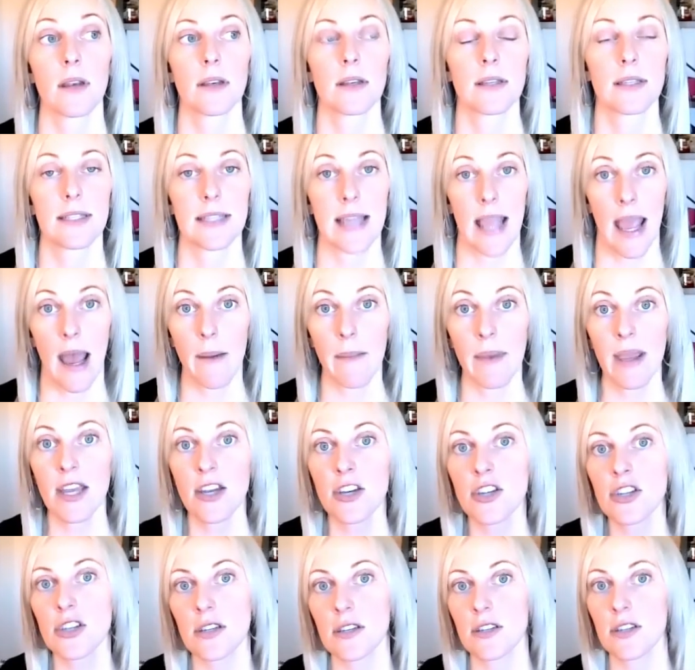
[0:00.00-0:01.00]

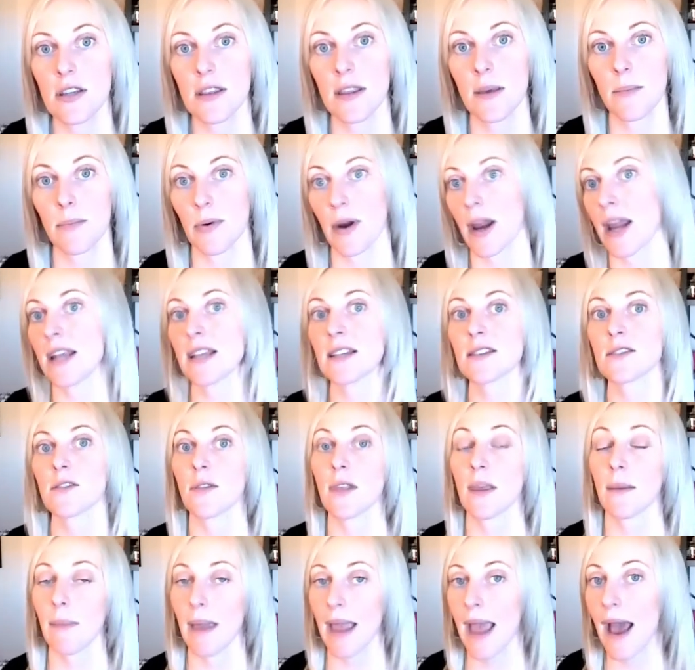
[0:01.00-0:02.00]
damage to the brain, so
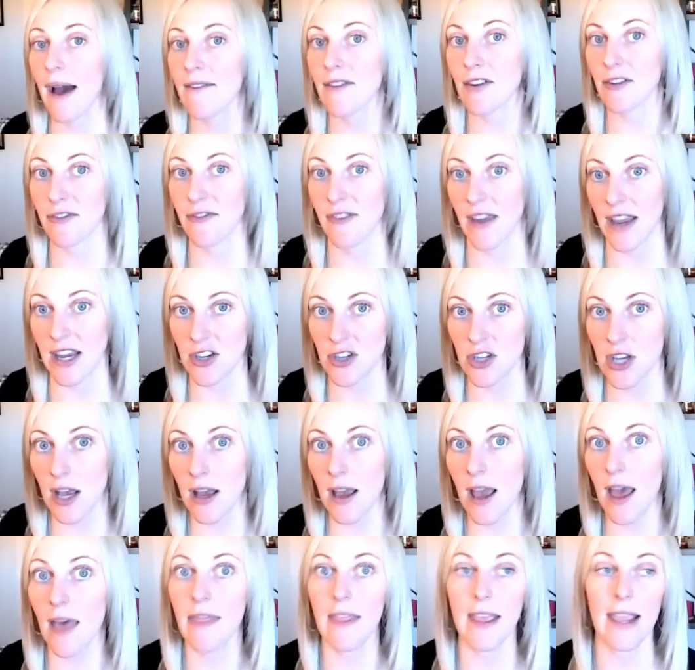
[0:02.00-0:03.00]
they may have aphasia
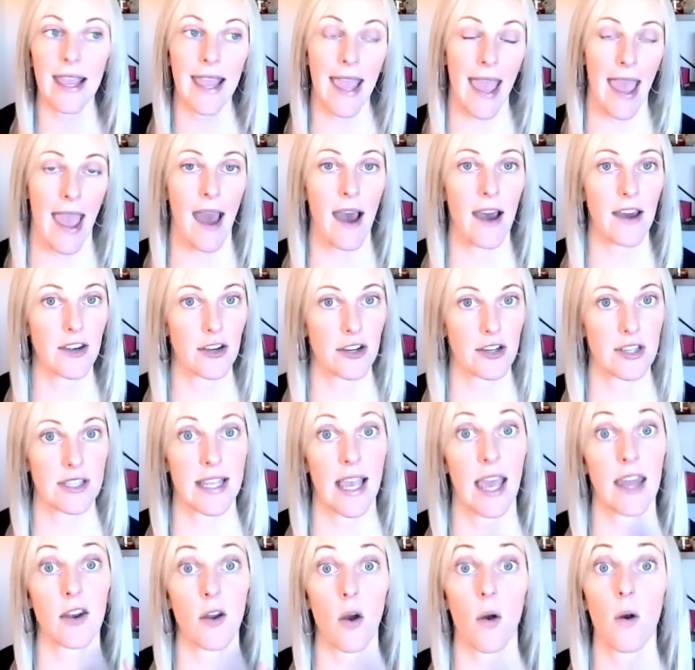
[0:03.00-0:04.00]
and they can't
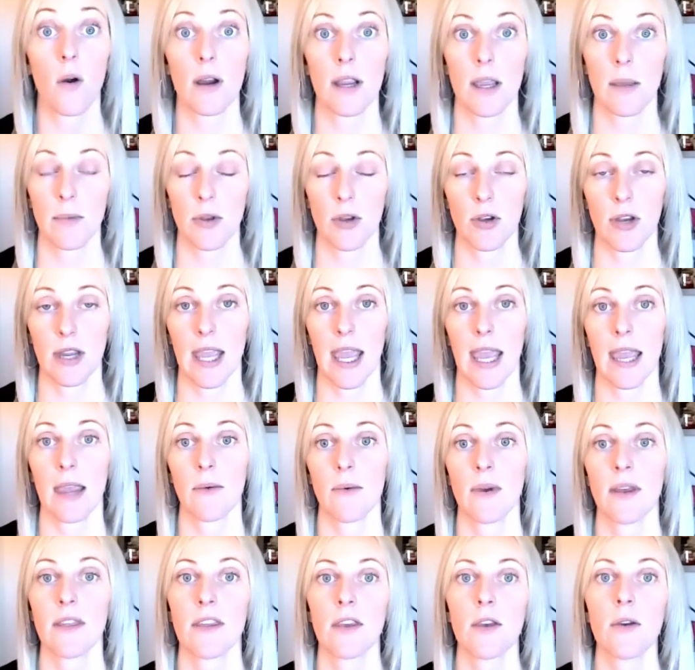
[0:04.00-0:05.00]
understand or communicate
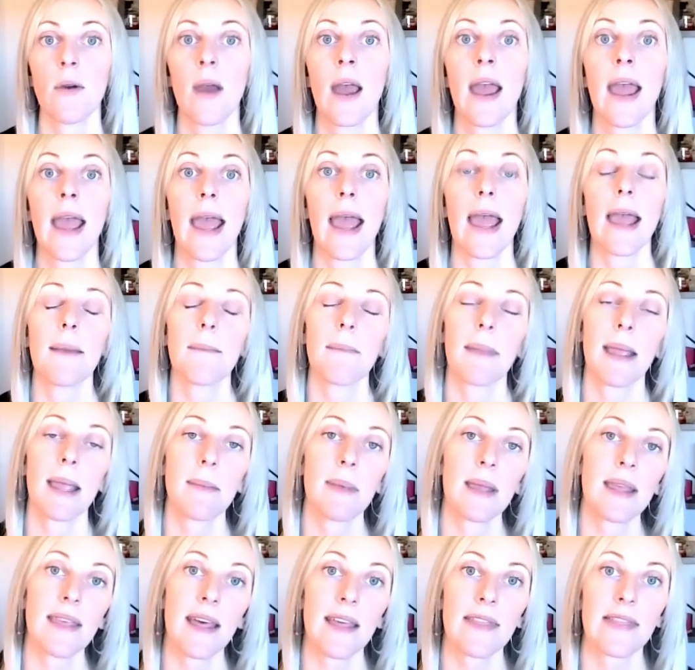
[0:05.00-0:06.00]
with you. It may
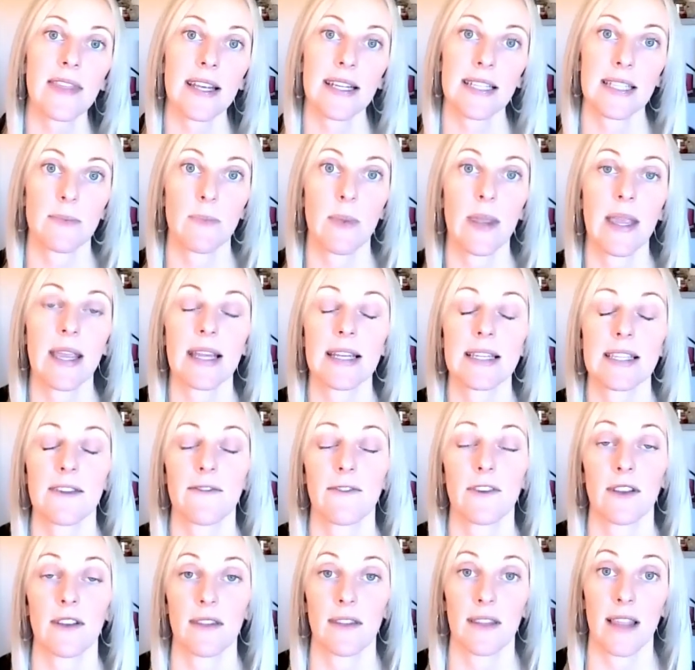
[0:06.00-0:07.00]
be that they speak a
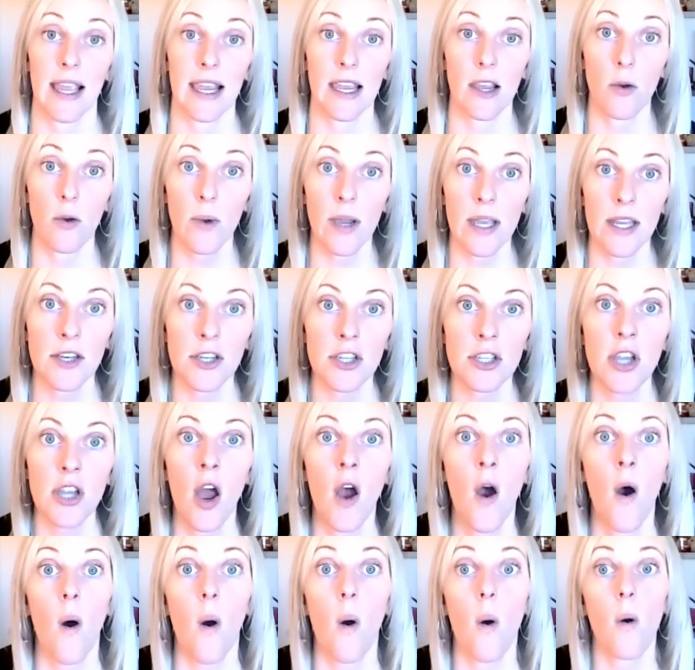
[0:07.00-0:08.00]
different language,
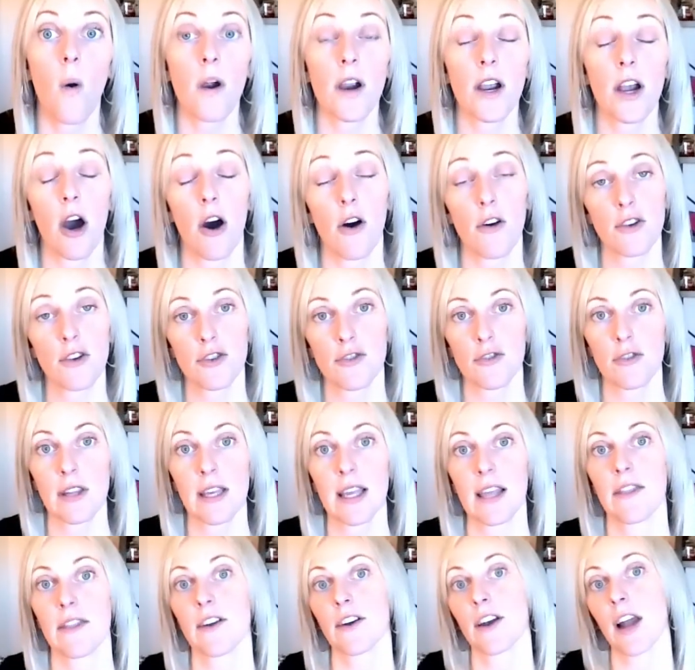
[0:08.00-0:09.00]
or
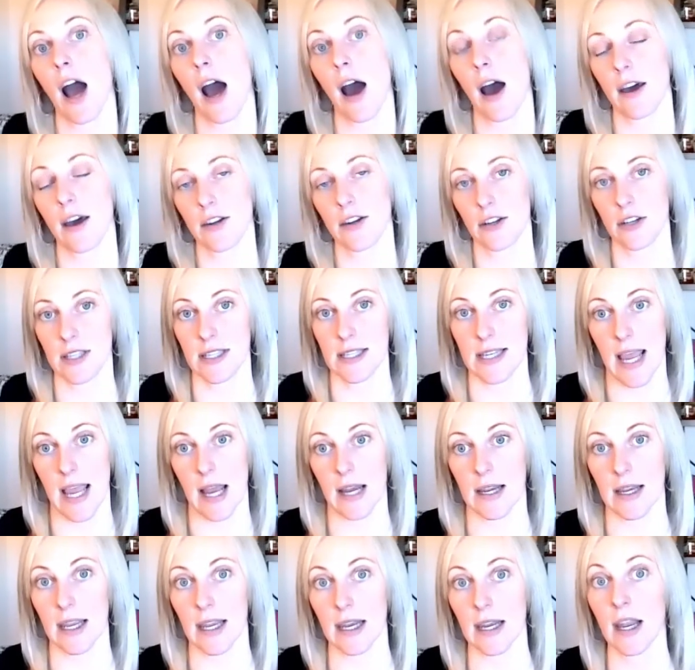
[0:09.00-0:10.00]
culturally they're not
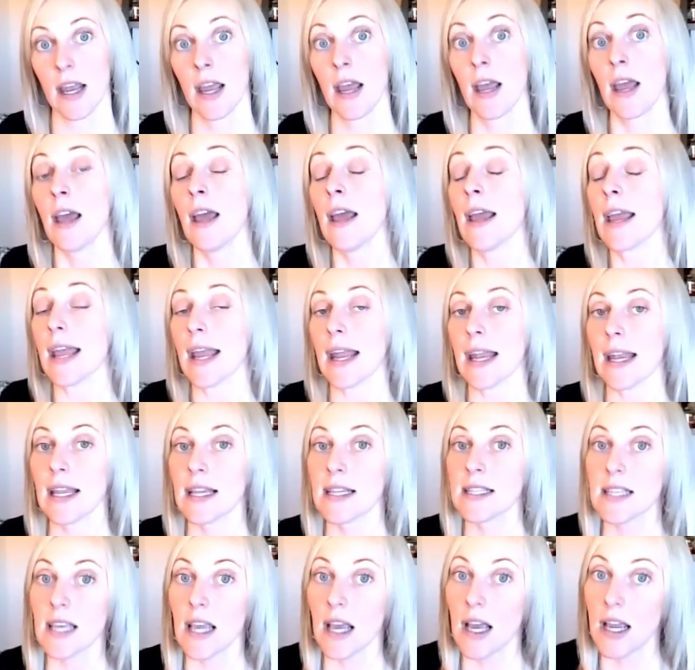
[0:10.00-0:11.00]
understanding. It
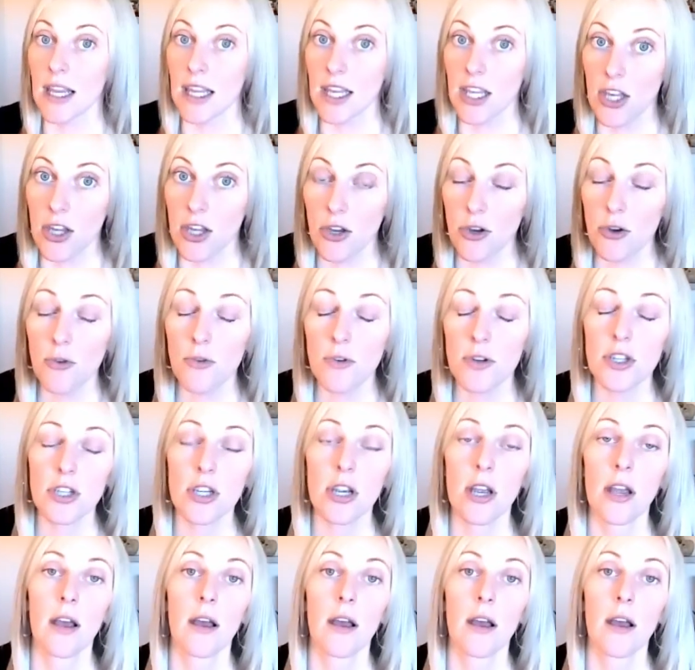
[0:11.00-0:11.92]
is a huge